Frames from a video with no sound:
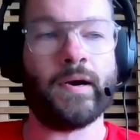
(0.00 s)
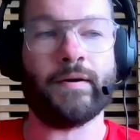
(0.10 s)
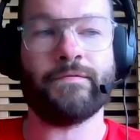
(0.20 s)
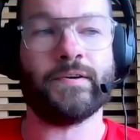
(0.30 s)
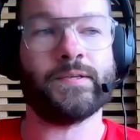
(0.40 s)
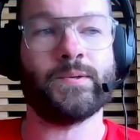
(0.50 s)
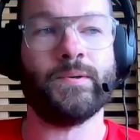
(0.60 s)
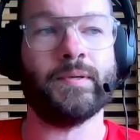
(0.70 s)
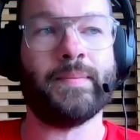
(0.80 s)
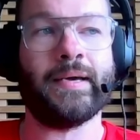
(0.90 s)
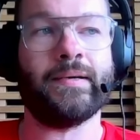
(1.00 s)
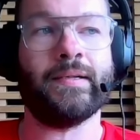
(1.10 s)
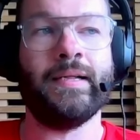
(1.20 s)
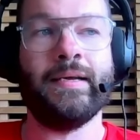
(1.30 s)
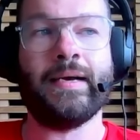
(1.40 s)
our first gold
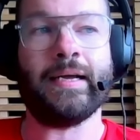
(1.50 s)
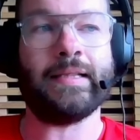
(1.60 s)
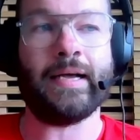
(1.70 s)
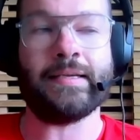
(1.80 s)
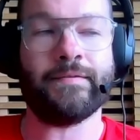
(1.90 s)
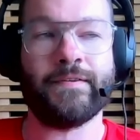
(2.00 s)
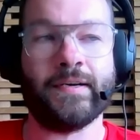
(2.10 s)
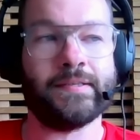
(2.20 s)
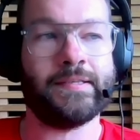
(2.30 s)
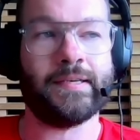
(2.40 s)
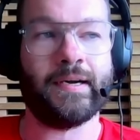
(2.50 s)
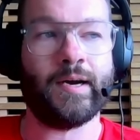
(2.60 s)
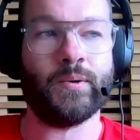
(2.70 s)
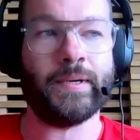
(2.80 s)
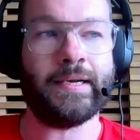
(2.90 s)
medal at La Défense uh,
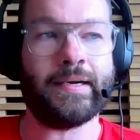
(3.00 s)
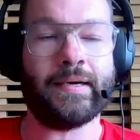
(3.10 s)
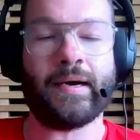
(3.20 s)
Arena.